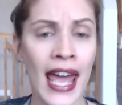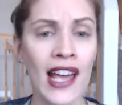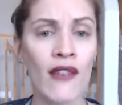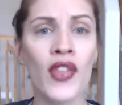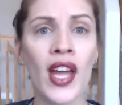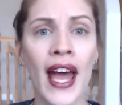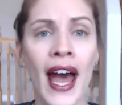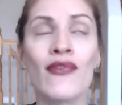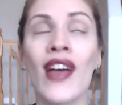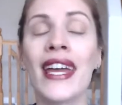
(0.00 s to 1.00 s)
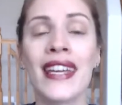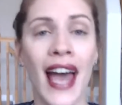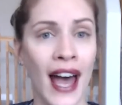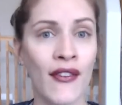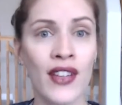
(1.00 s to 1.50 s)
If they have a
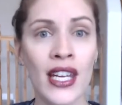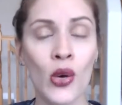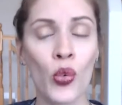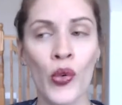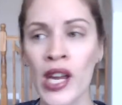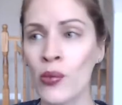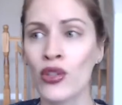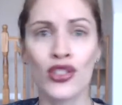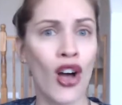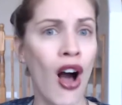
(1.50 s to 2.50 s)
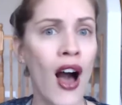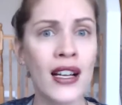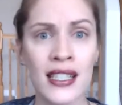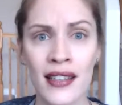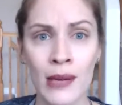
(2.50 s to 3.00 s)
cavity, we will
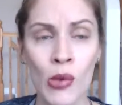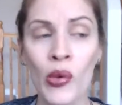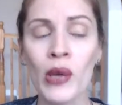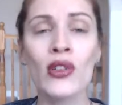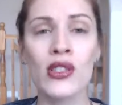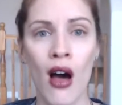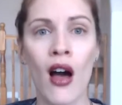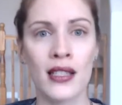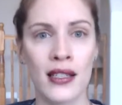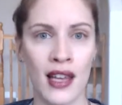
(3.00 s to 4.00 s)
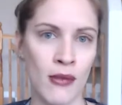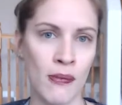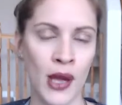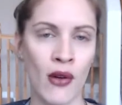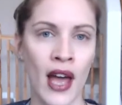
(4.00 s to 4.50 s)
talk to them. We will talk to them
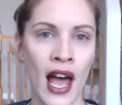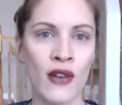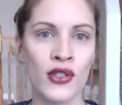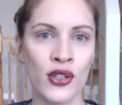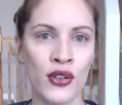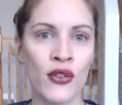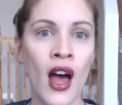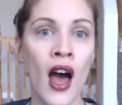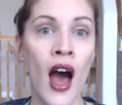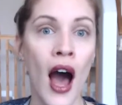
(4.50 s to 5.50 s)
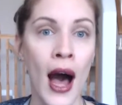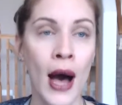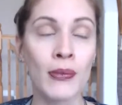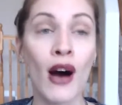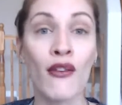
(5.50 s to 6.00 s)
about how to
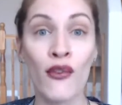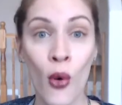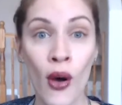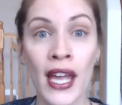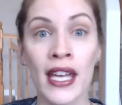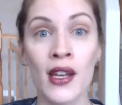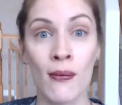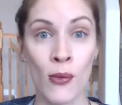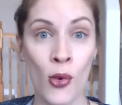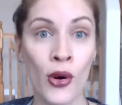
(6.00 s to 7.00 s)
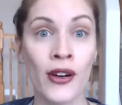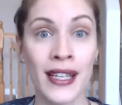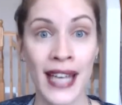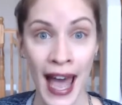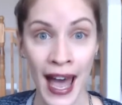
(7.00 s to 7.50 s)
um, avoid
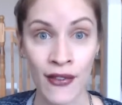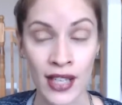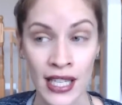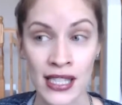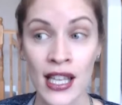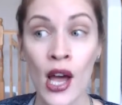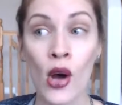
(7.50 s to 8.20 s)
more cavities.